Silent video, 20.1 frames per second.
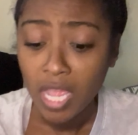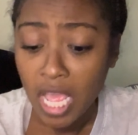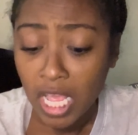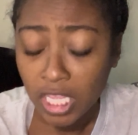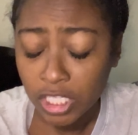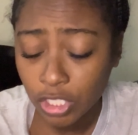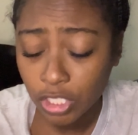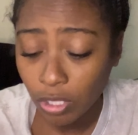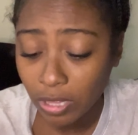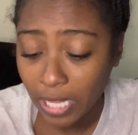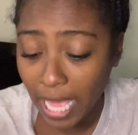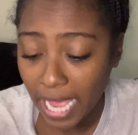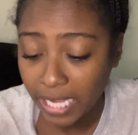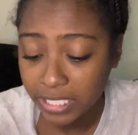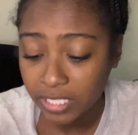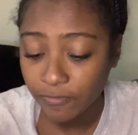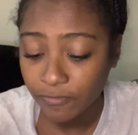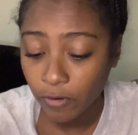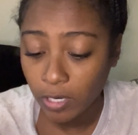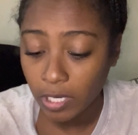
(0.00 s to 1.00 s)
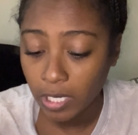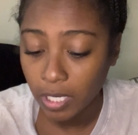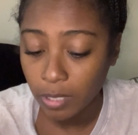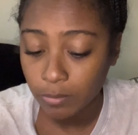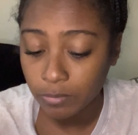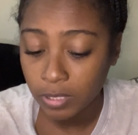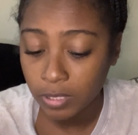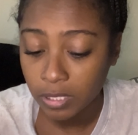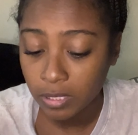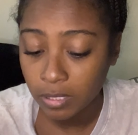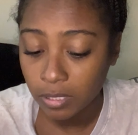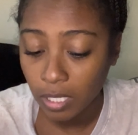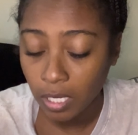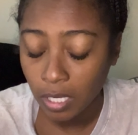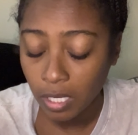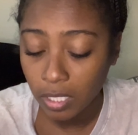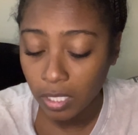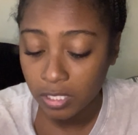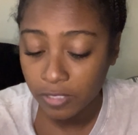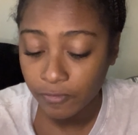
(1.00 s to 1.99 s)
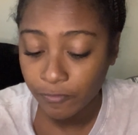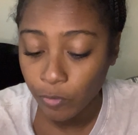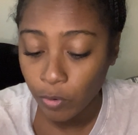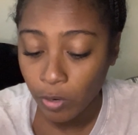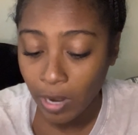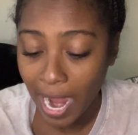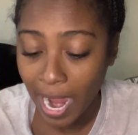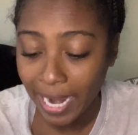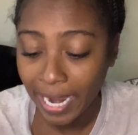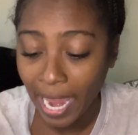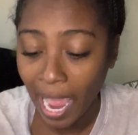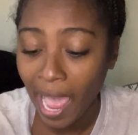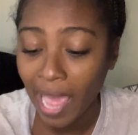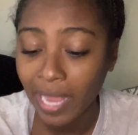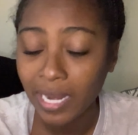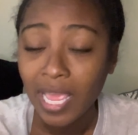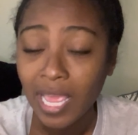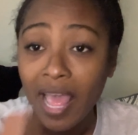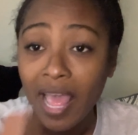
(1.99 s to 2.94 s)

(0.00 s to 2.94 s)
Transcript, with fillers: So last from uh, Sephora I got